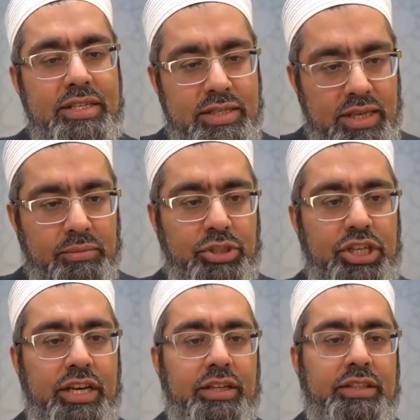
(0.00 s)
Some
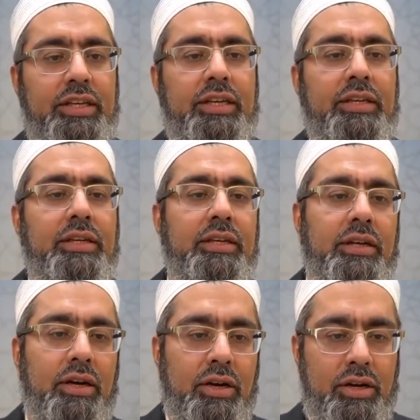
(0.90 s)
shayateen
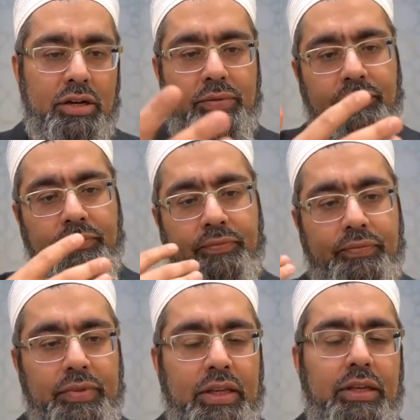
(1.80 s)
are
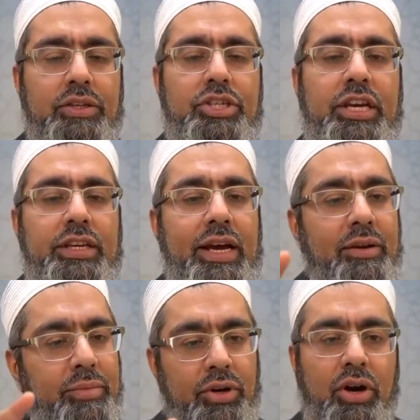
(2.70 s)
chained
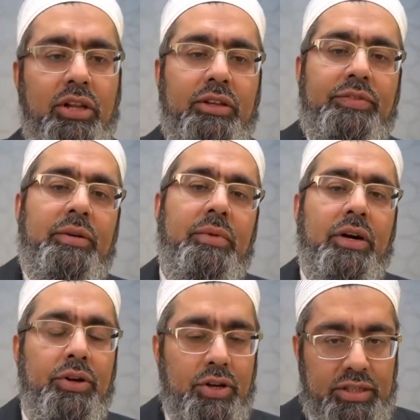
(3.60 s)
down, but all of them
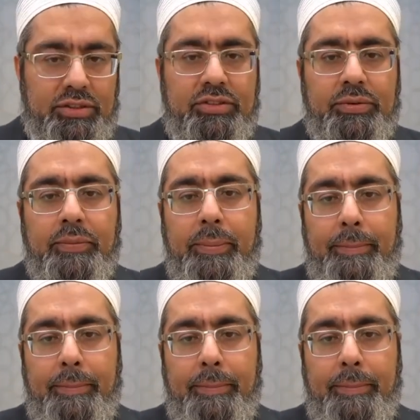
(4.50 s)
are not.